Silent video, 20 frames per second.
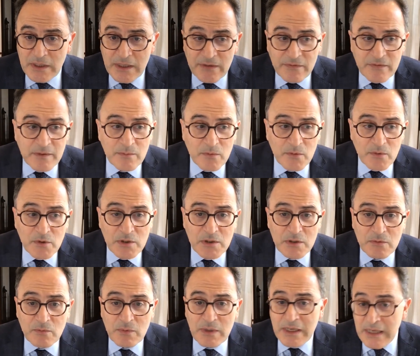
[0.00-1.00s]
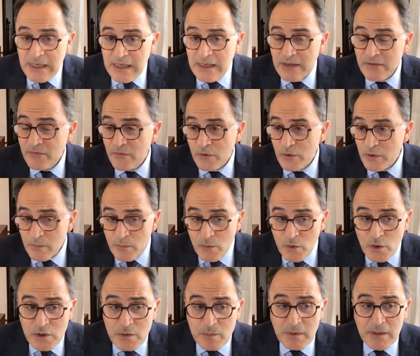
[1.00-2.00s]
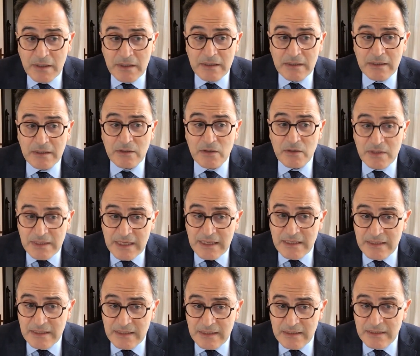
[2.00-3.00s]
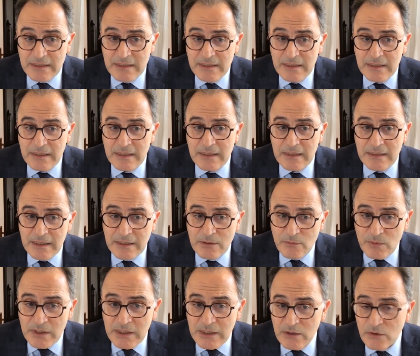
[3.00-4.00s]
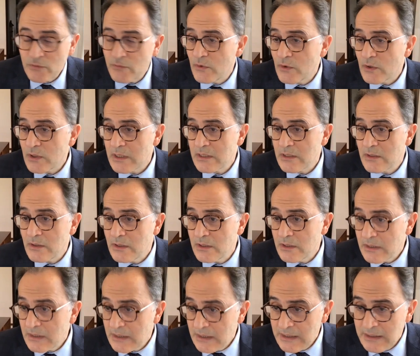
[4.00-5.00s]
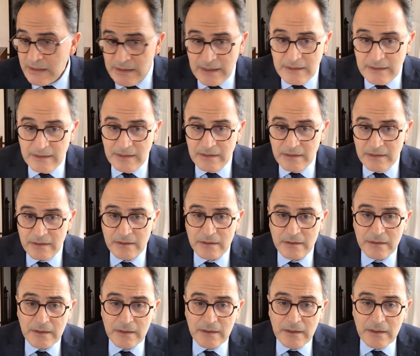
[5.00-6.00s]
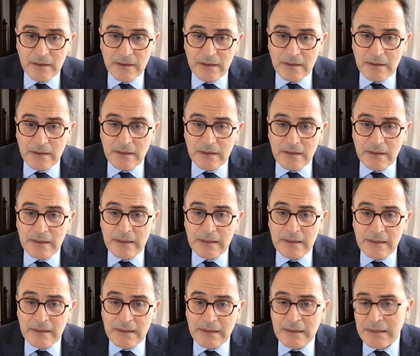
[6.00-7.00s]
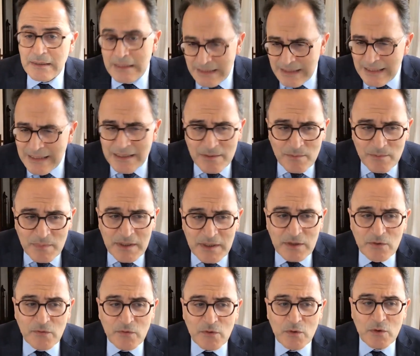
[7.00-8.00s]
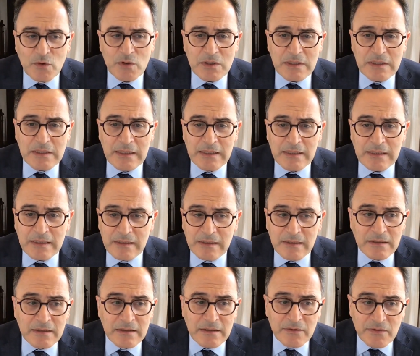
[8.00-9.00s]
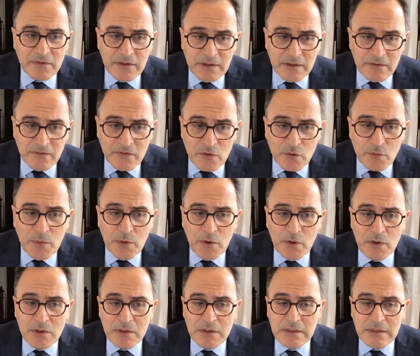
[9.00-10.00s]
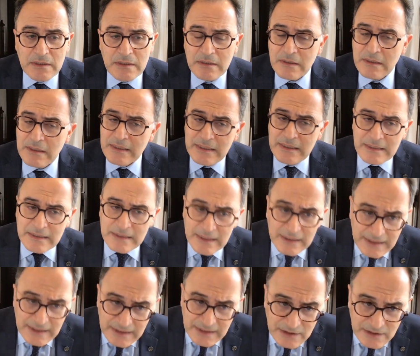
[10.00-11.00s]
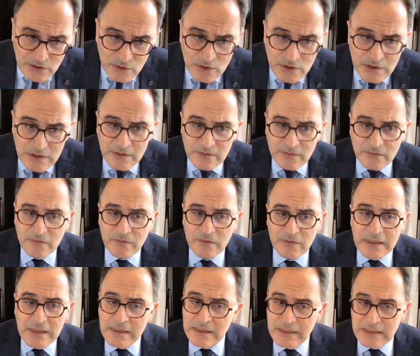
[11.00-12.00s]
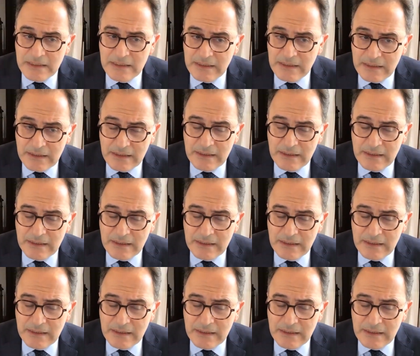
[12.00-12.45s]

we have for the most part consensus that we need to focus on and address. This doesn't mean, of course, that there aren't differing viewpoints. This is not an exhaustive list,